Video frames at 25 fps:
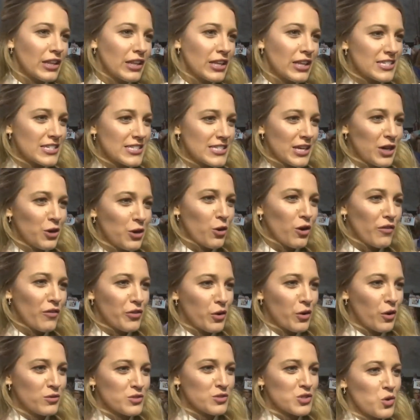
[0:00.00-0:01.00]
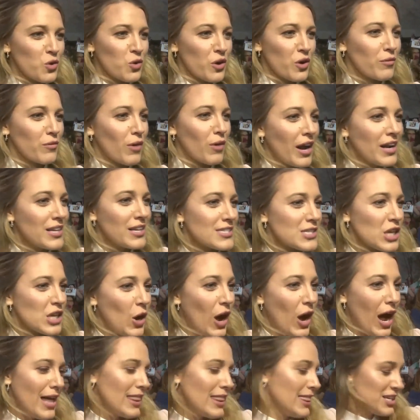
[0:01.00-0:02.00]
When sparks fly on a movie set,
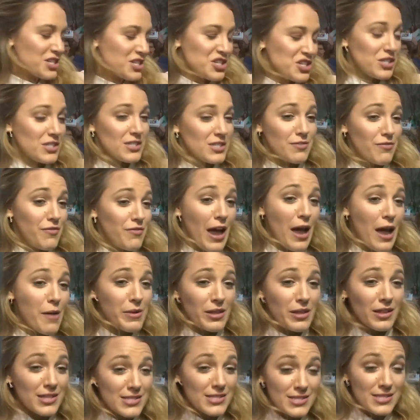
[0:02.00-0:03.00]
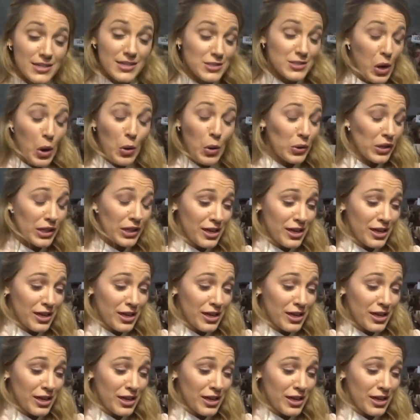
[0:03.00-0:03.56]
people often assume it's just the script